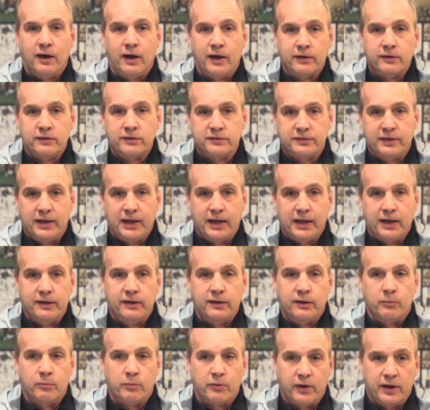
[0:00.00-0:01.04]
understand
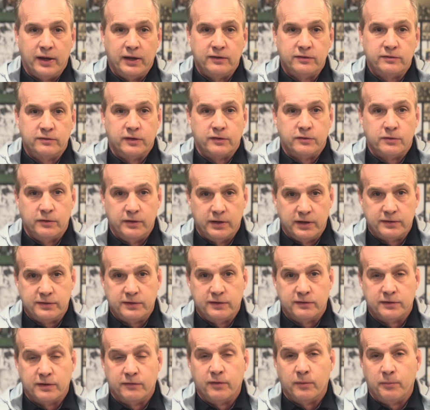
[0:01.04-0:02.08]
and embrace the
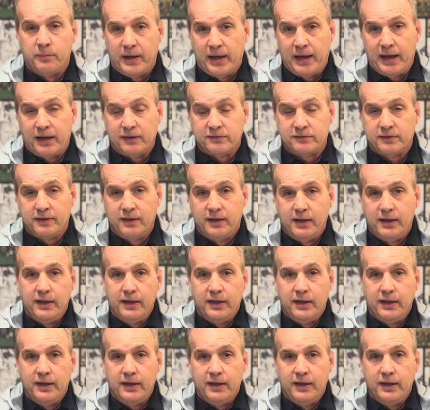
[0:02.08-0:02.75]
traditions of the past